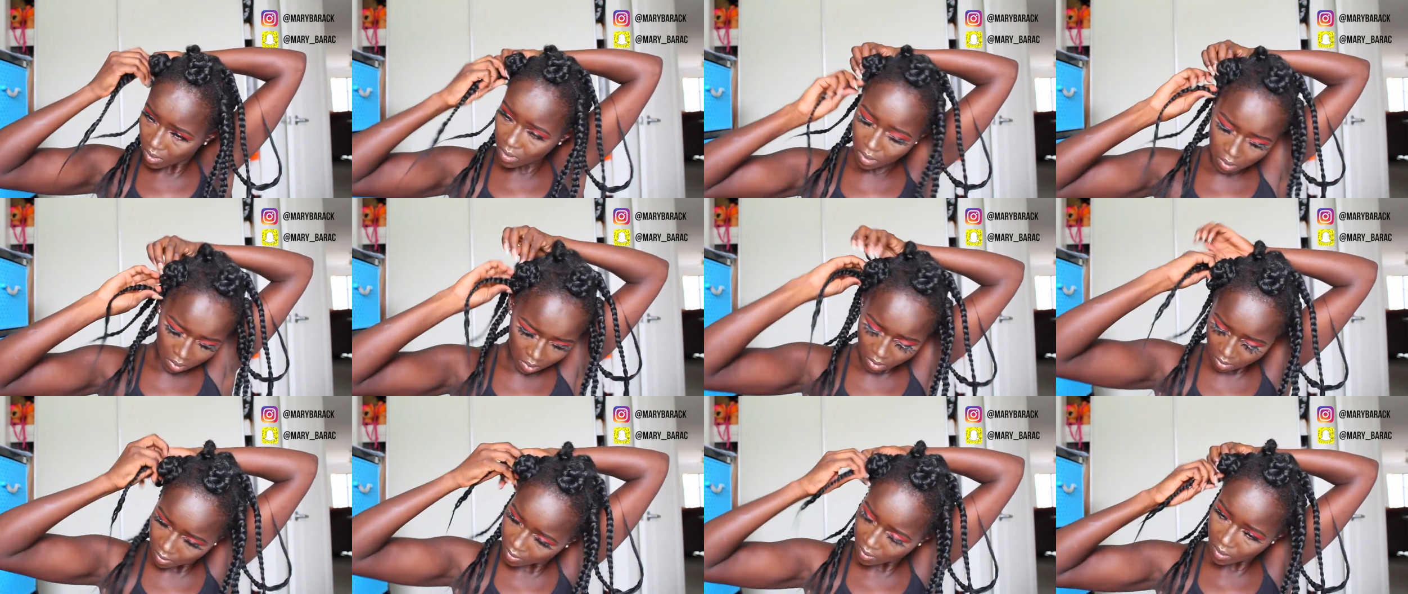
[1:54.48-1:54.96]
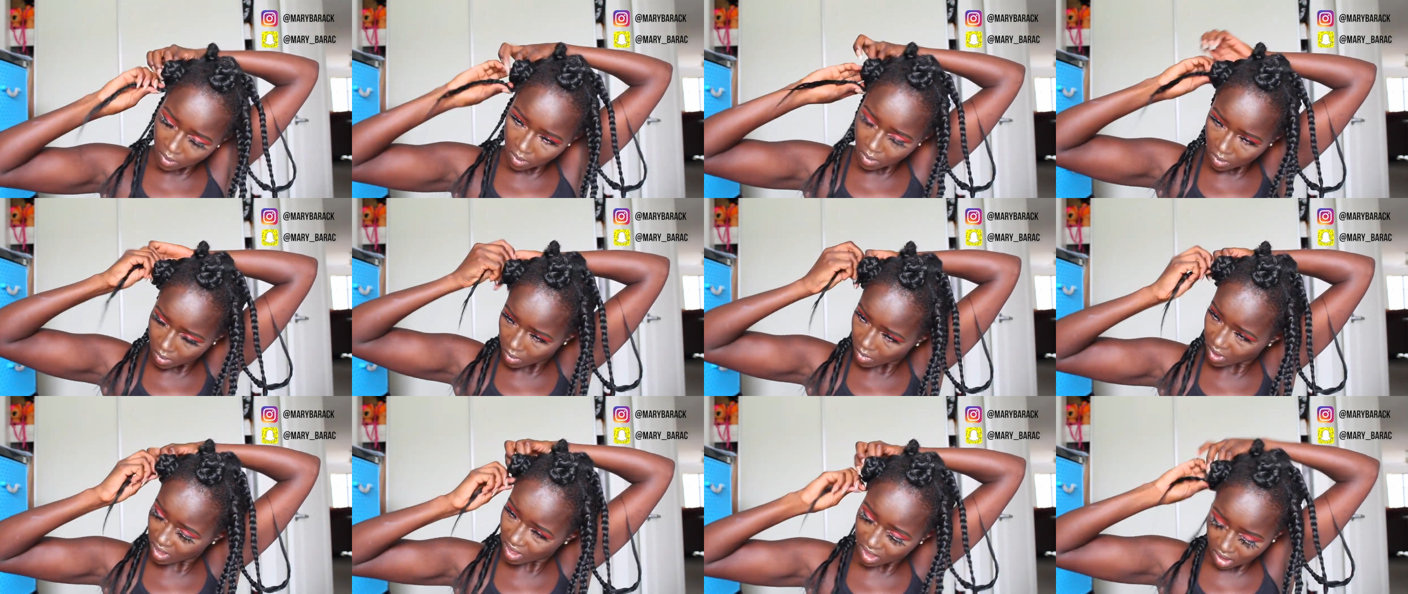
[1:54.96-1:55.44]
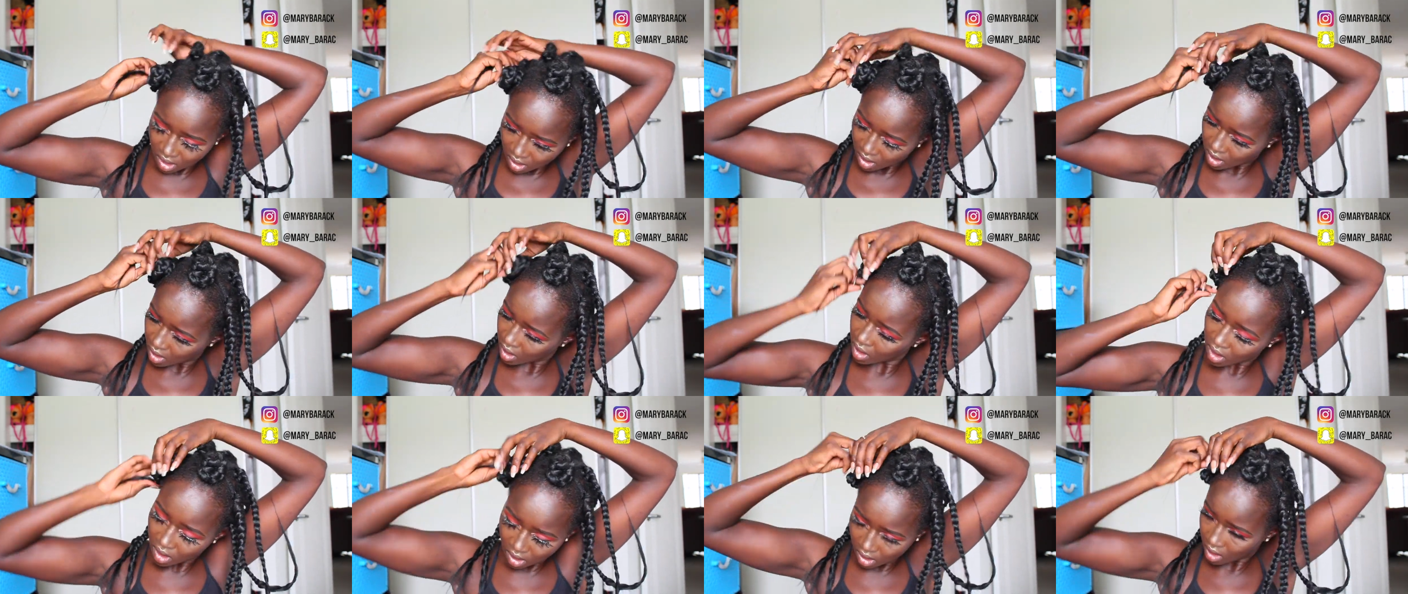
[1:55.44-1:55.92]
that you don't want to hurt
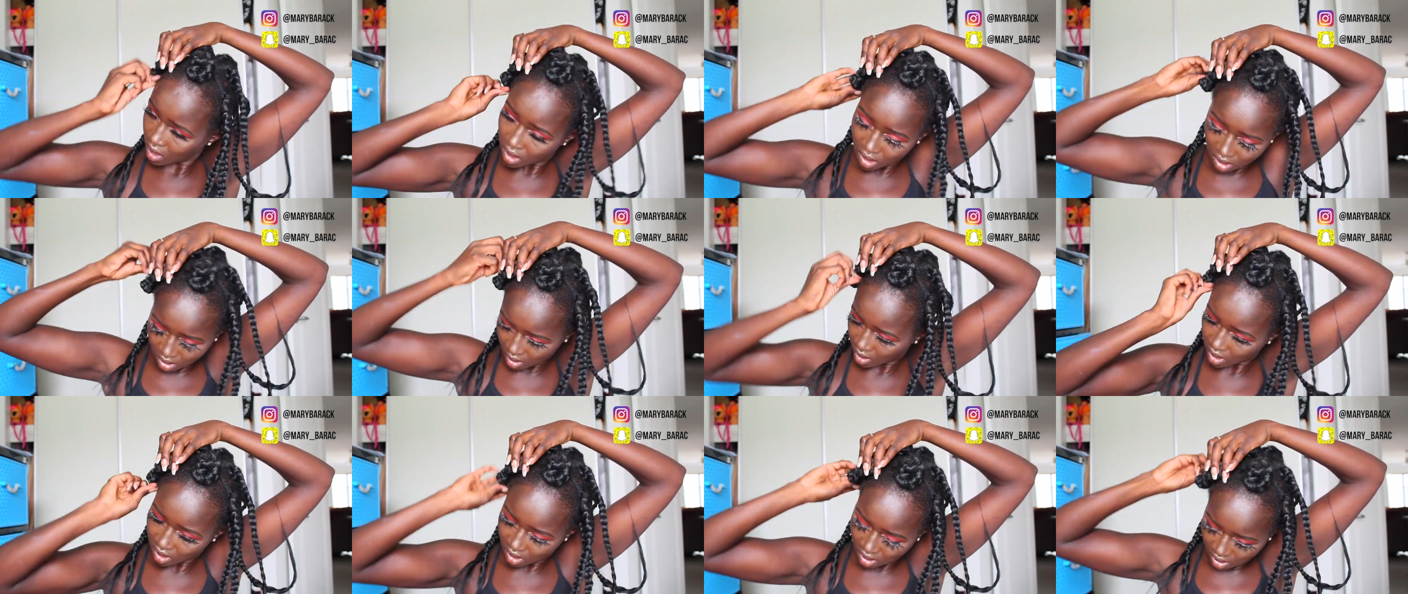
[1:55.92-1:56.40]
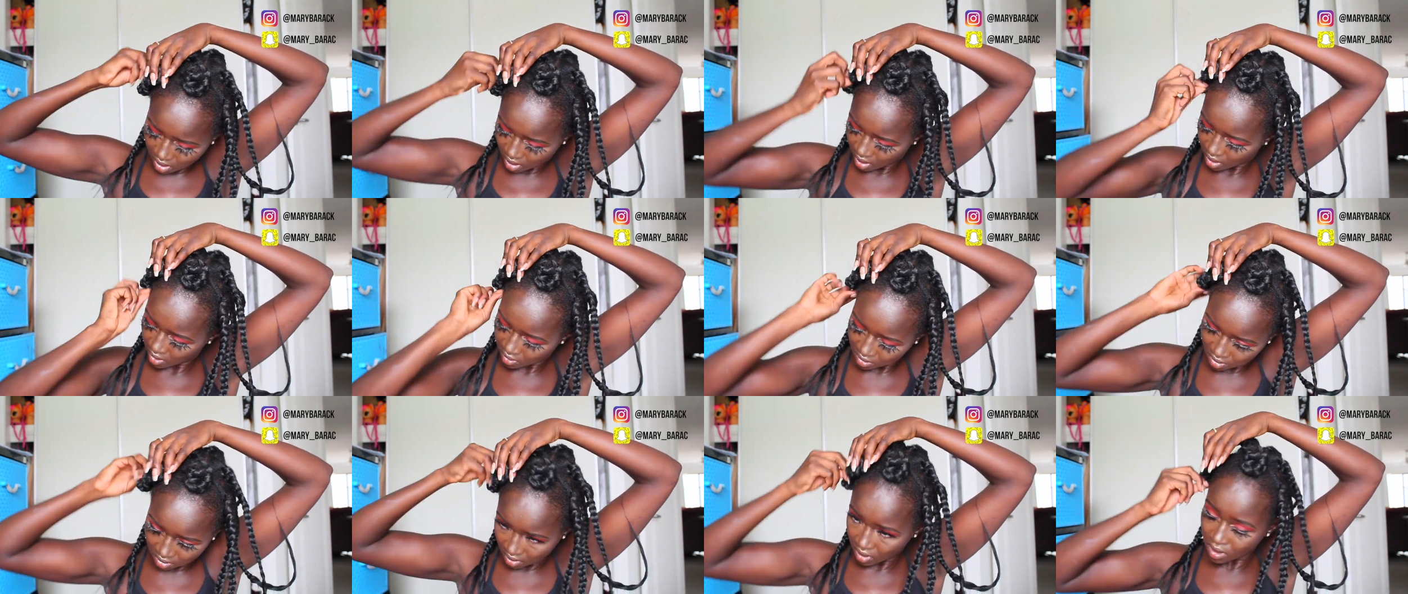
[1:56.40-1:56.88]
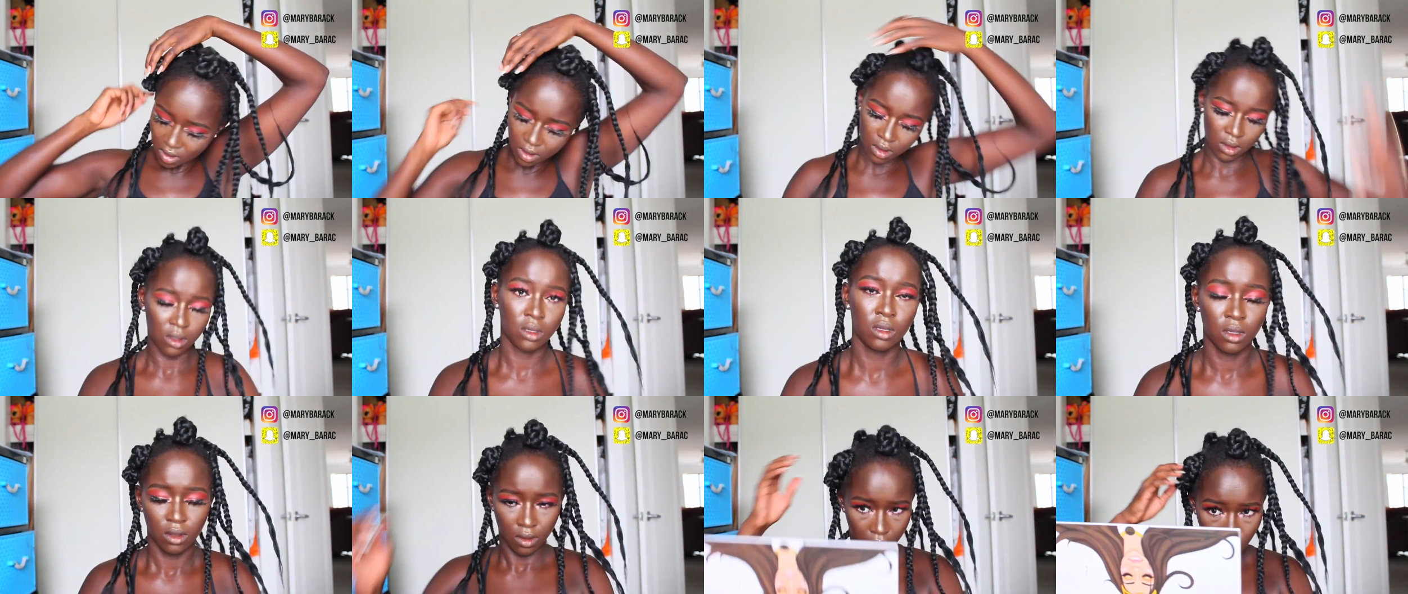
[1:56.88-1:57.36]
your head, because it comes
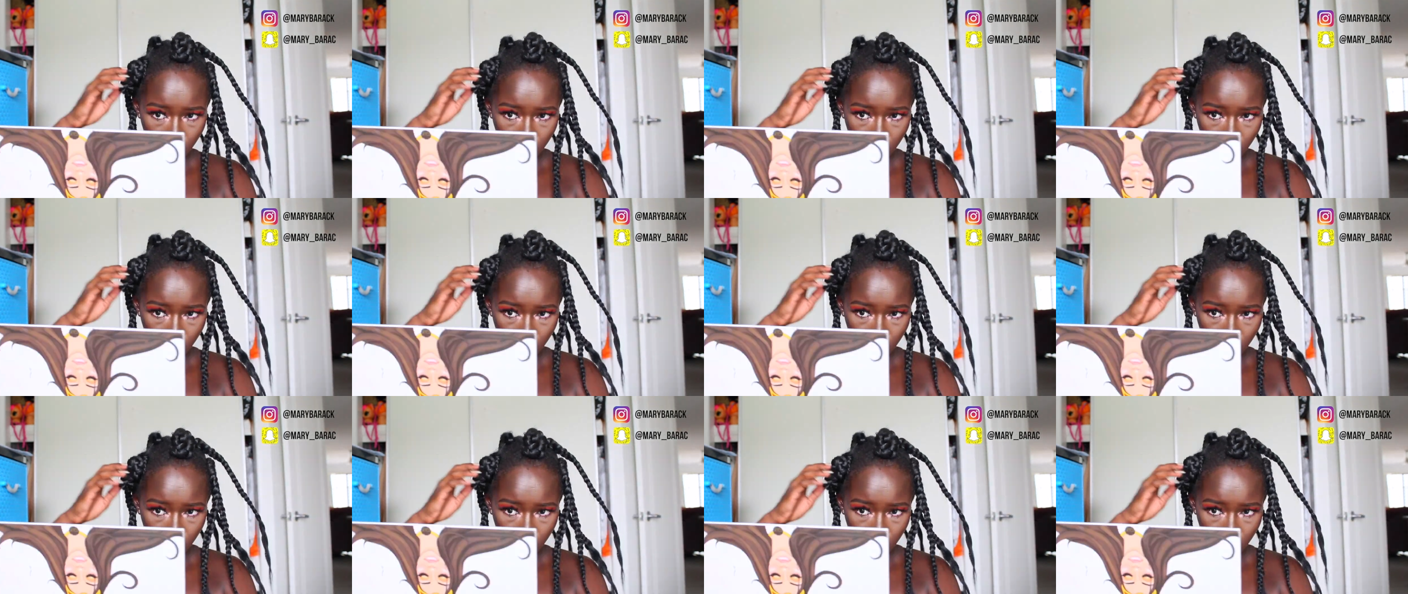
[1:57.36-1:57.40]
really